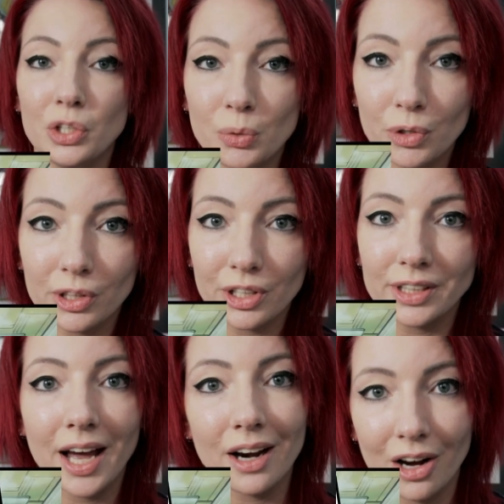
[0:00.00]
You will
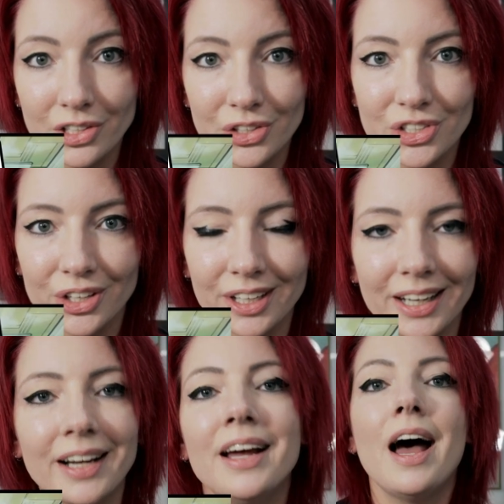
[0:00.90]
learn that on your
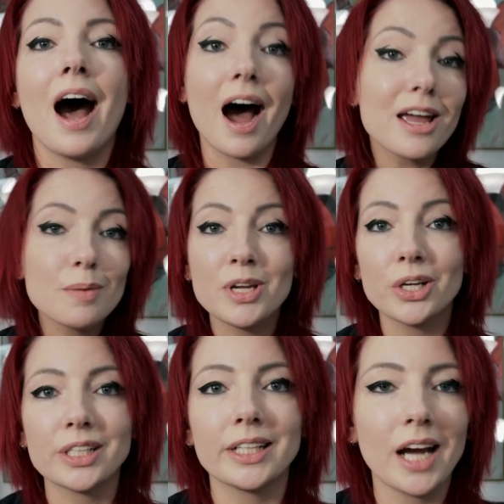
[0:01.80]
journey. I am
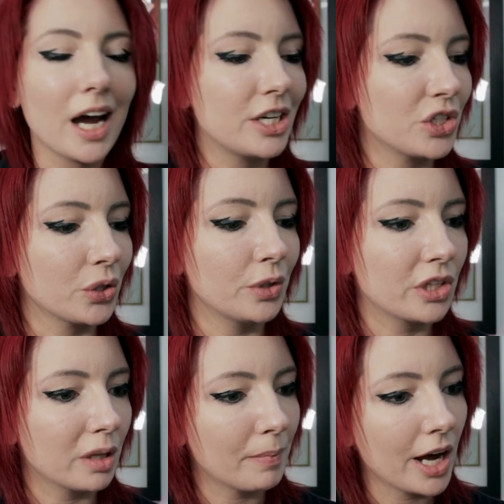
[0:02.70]
here to guide you
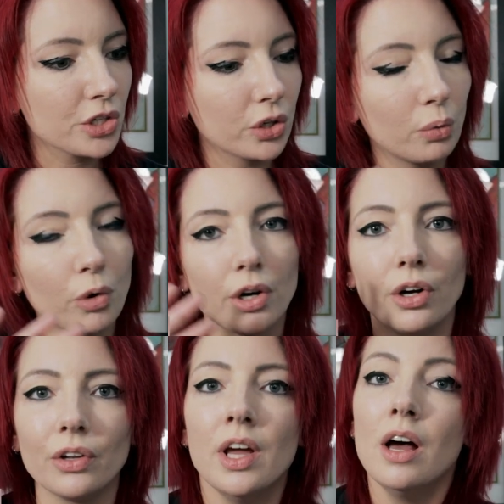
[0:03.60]
into the magical
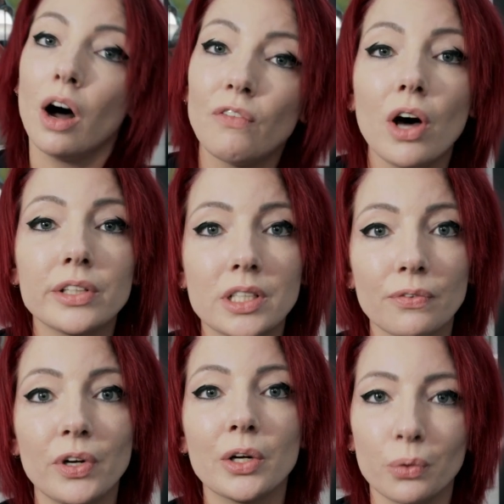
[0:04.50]
world of all the
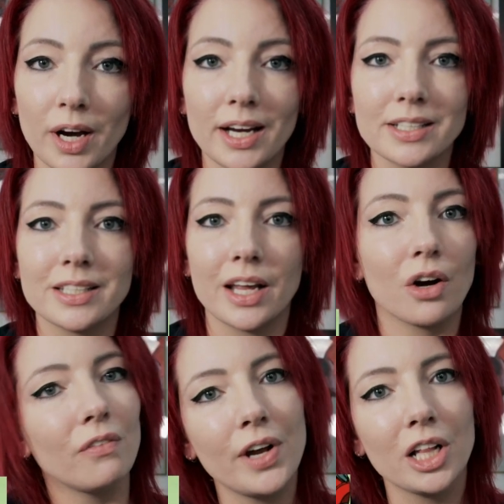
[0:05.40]
different grades that
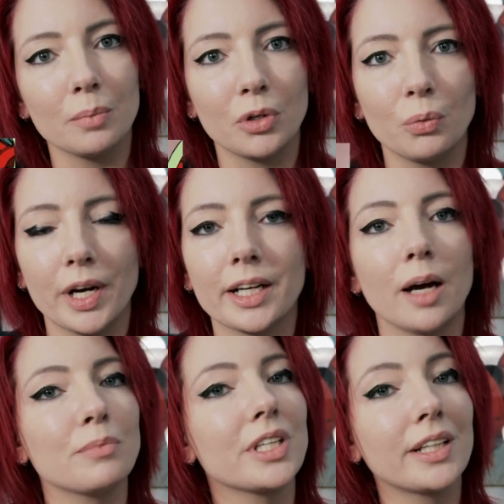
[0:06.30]
are available when it
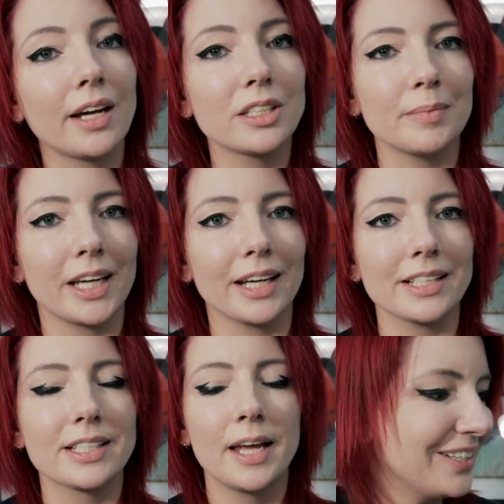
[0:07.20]
comes to Gundam
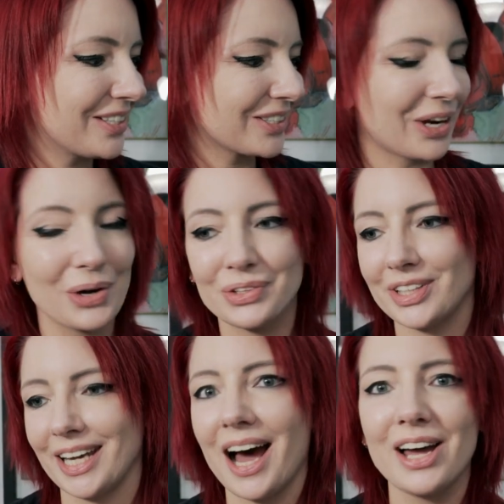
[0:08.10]
kits. You just go through
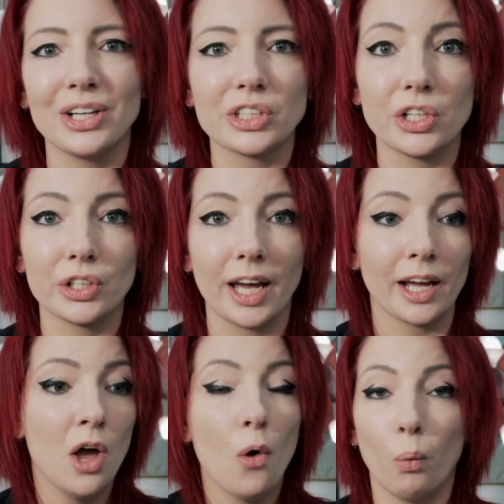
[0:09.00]
the aisles and you're
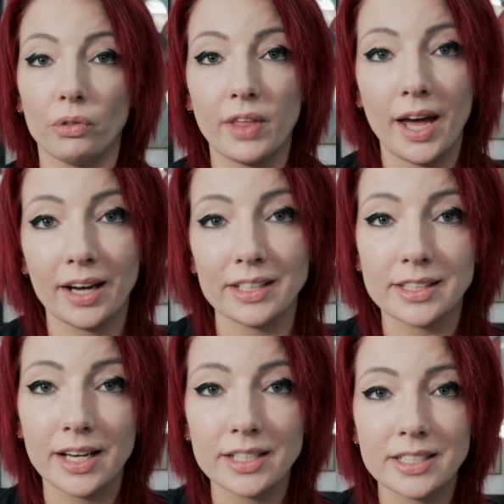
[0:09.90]
like, what the heck is
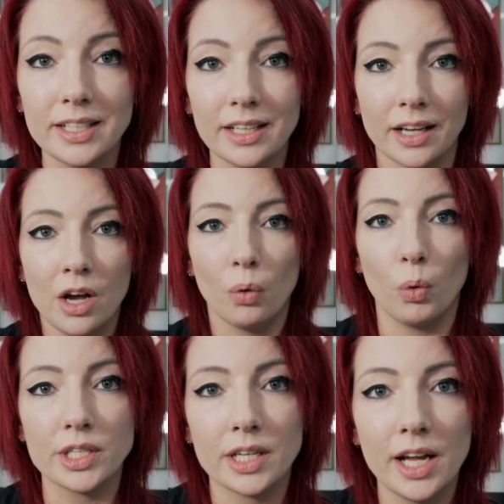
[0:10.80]
an SD?
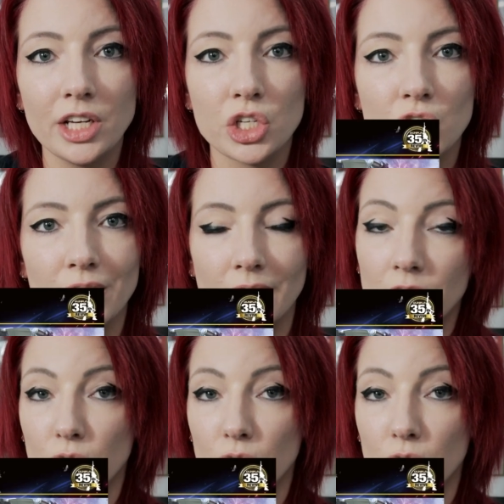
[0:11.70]
What's an HG?